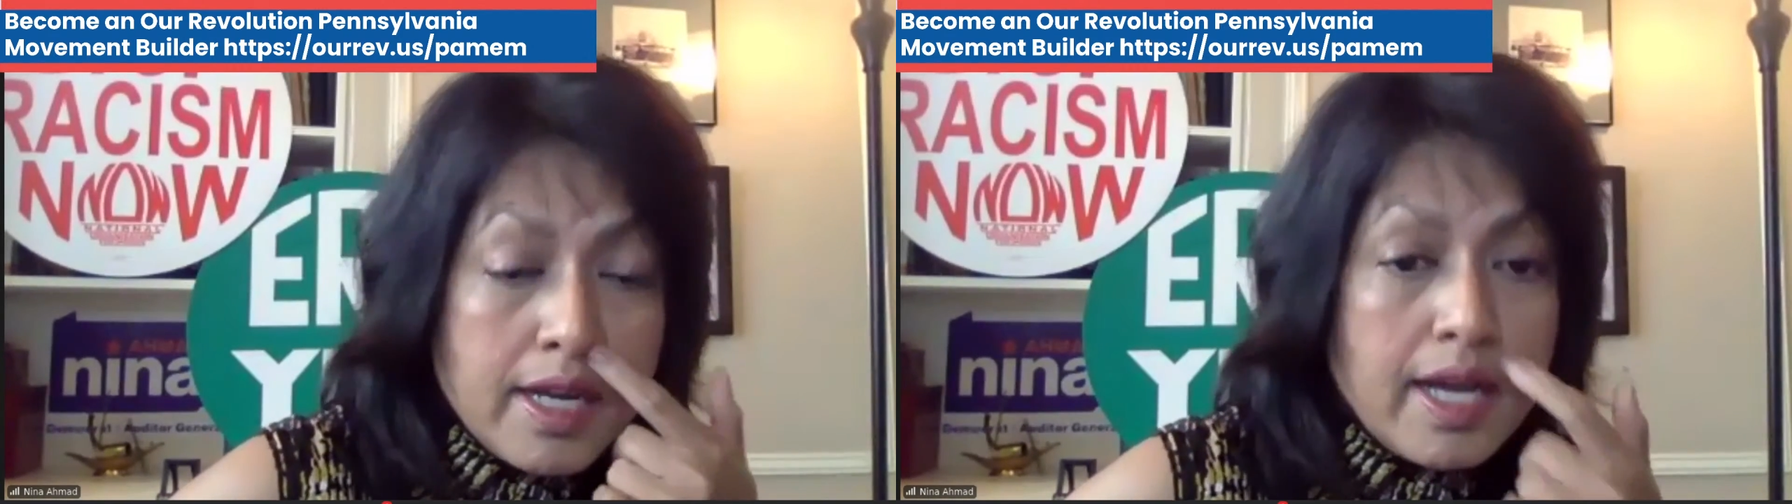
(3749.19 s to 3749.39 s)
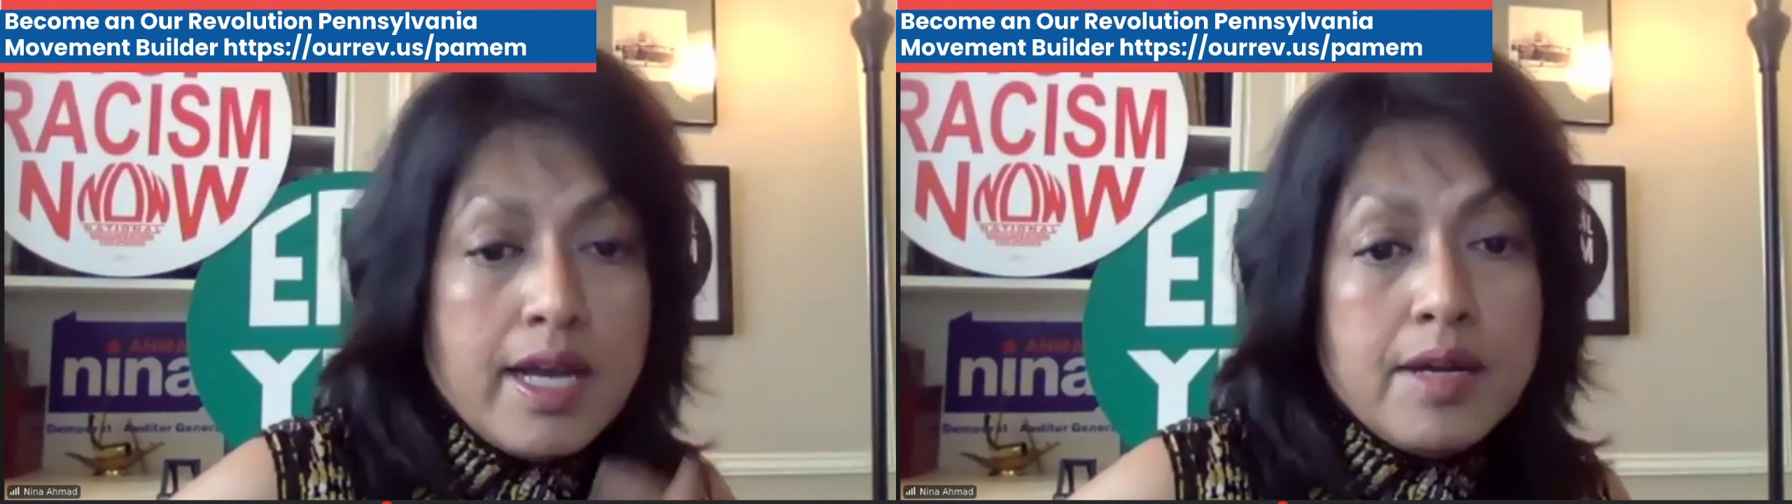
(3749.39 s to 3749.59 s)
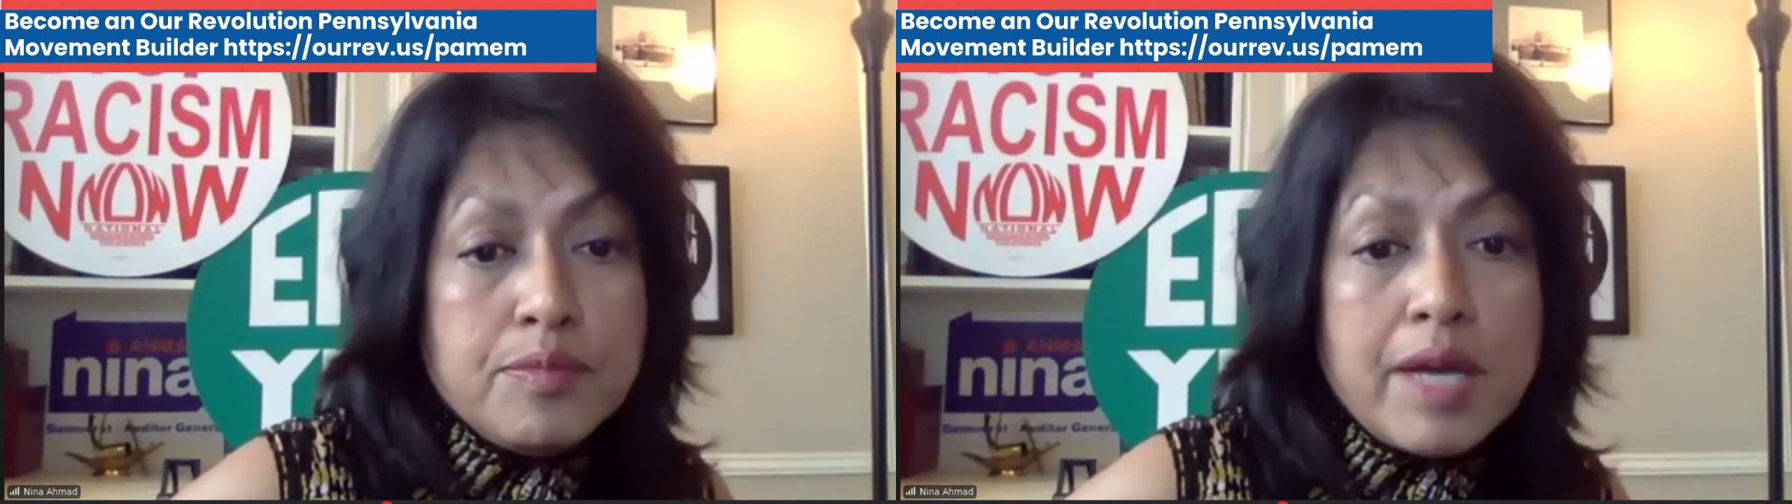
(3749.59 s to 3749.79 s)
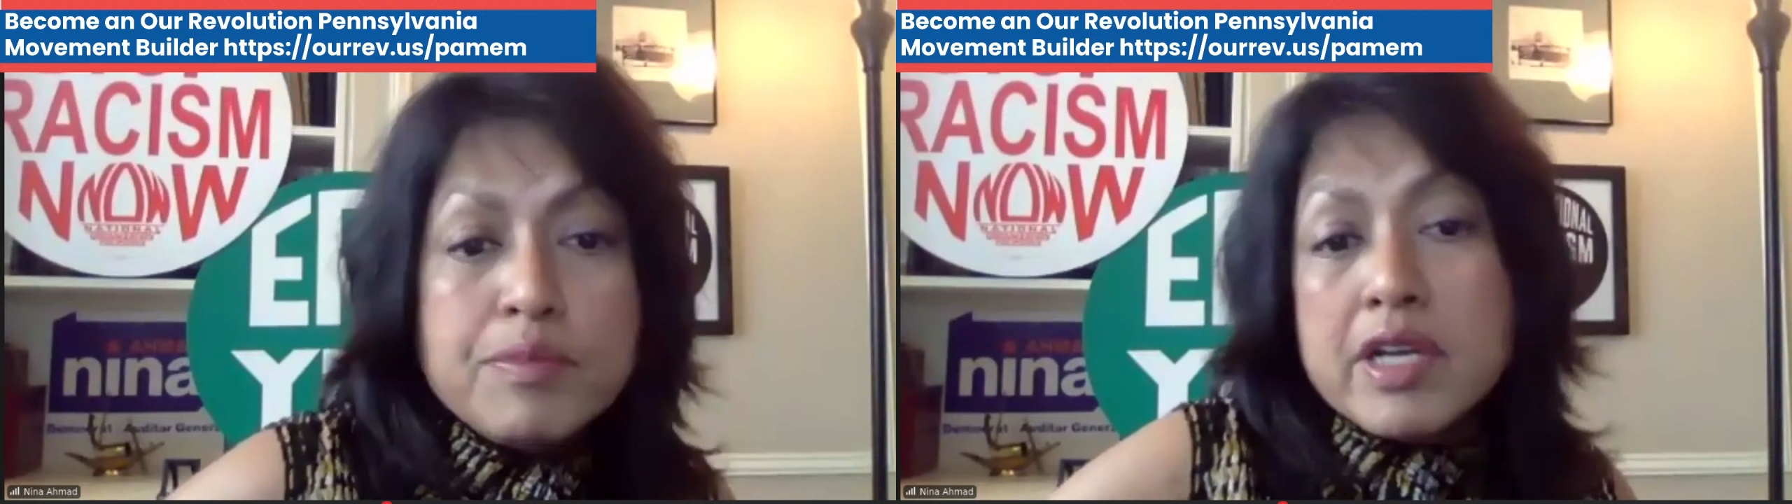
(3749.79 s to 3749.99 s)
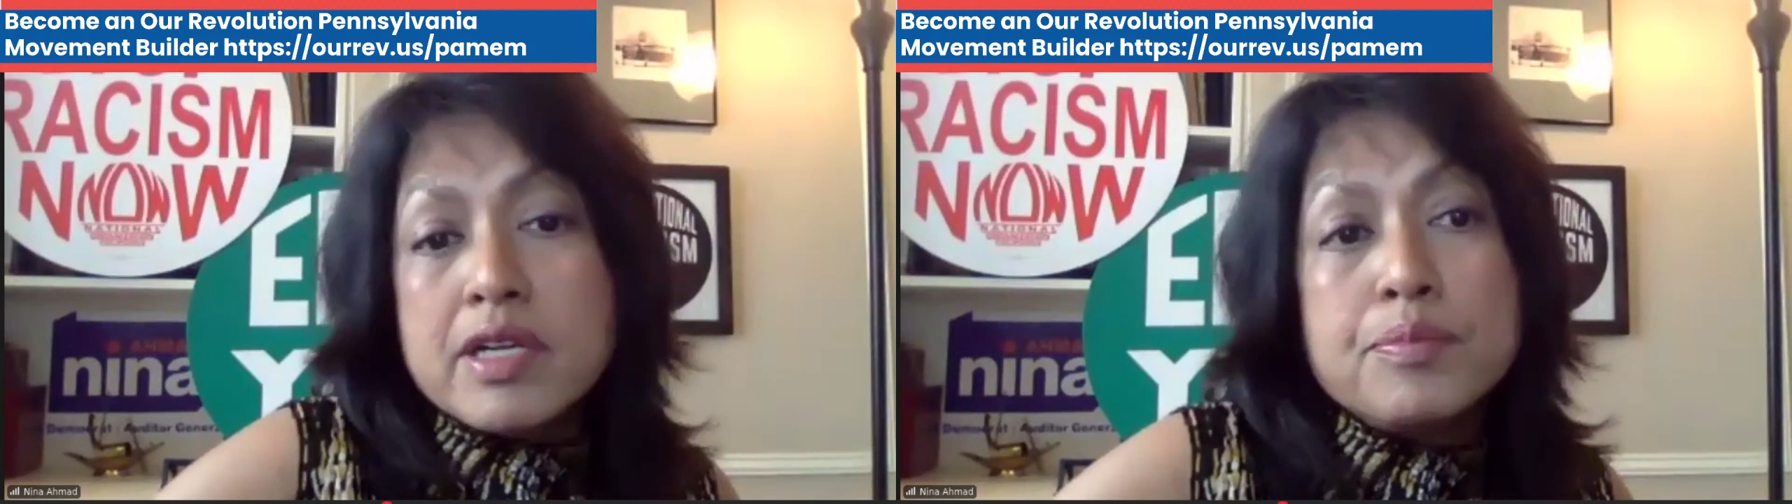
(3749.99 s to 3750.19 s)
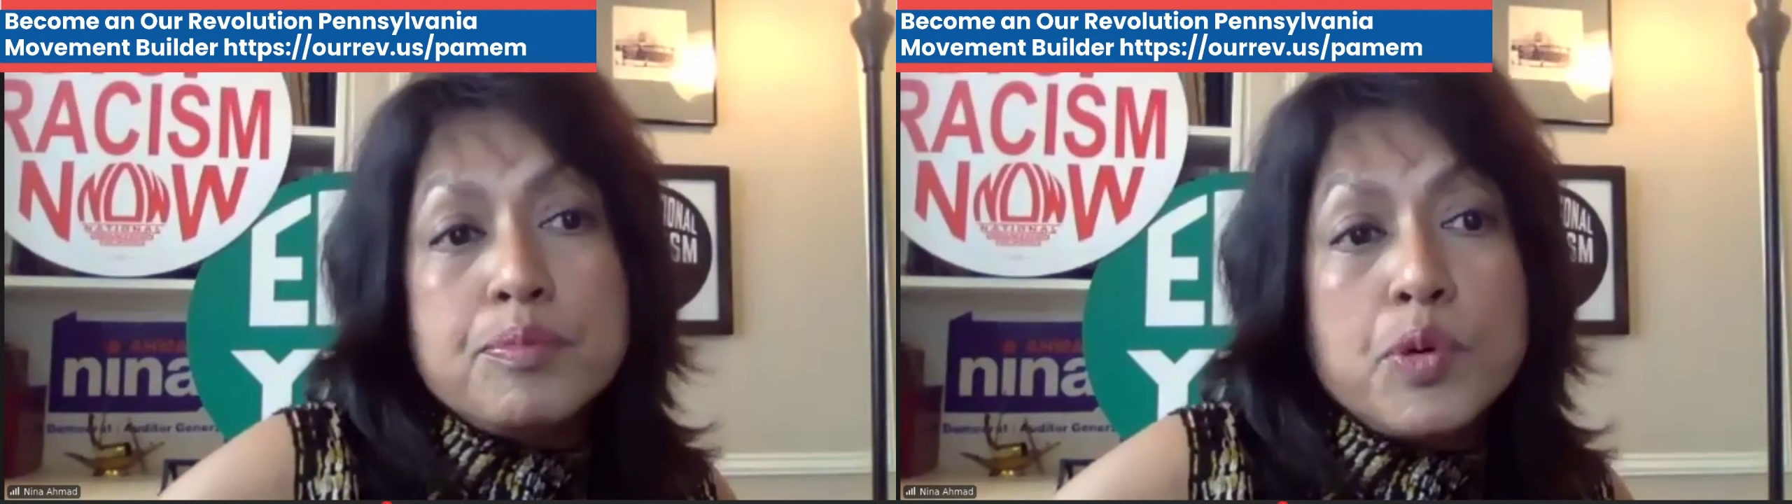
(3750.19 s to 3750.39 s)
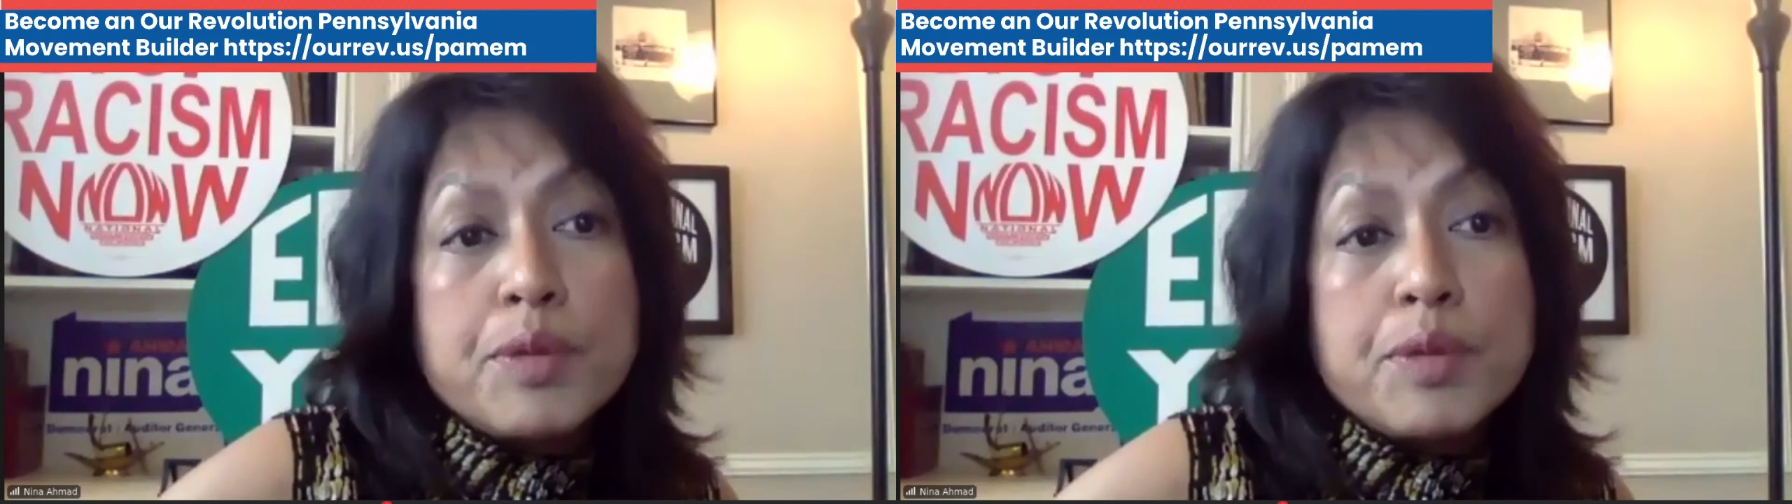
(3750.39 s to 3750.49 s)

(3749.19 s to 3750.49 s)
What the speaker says: I'm not a board